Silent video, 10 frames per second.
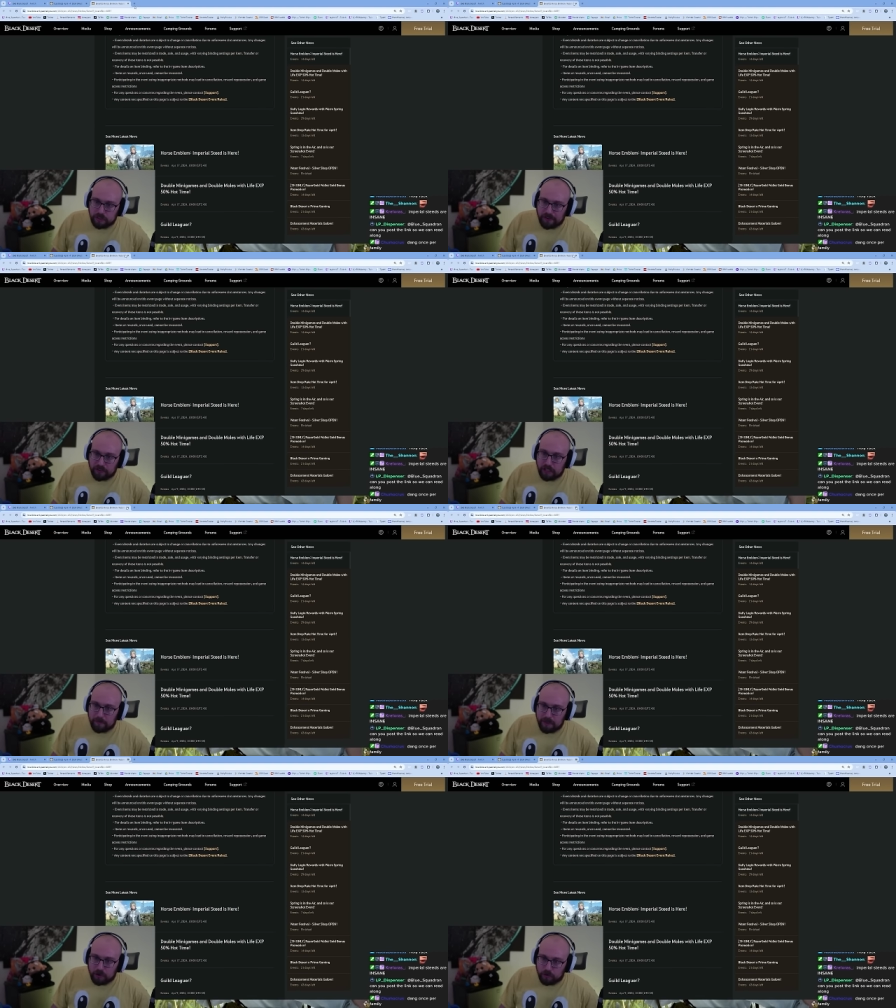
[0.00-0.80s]
Definitely a
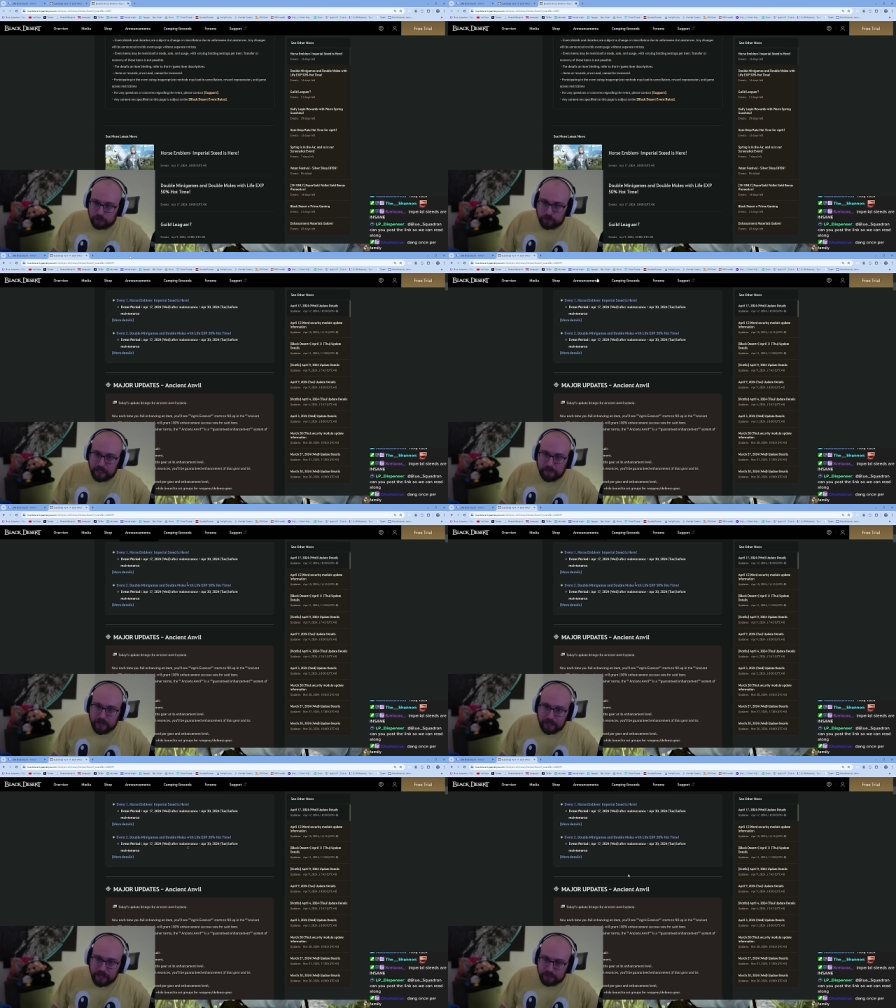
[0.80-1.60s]
big horse training
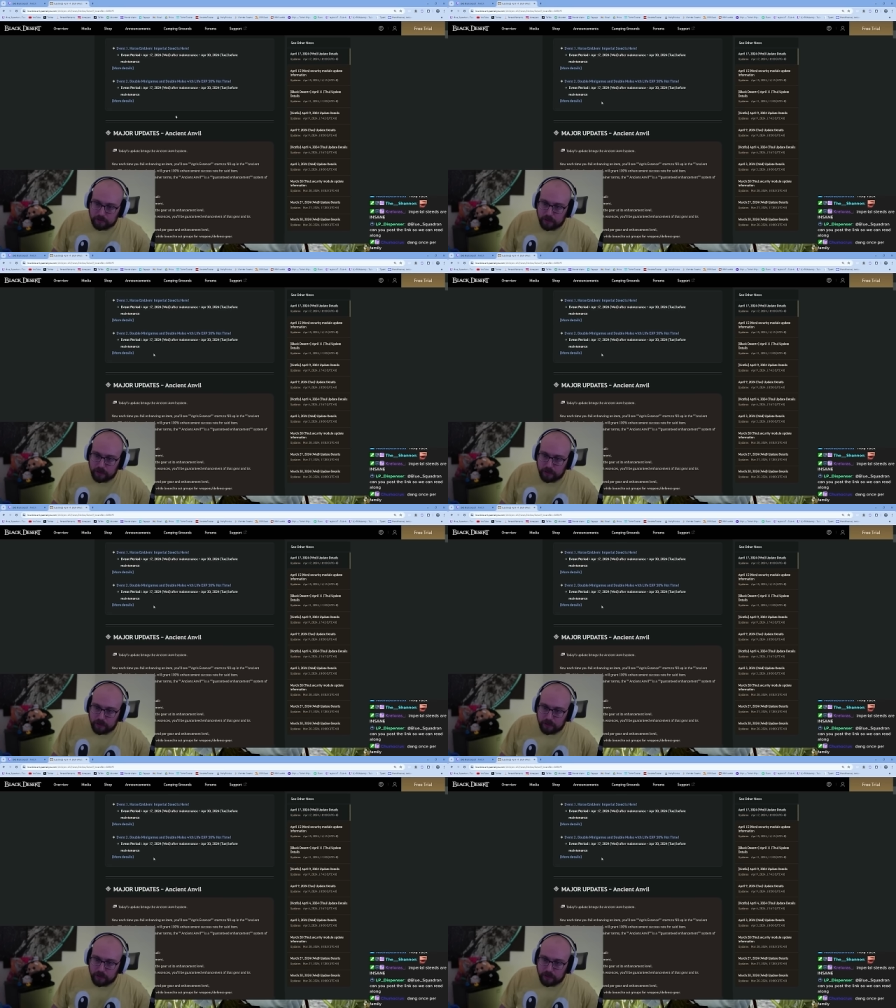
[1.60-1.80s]
event, guys.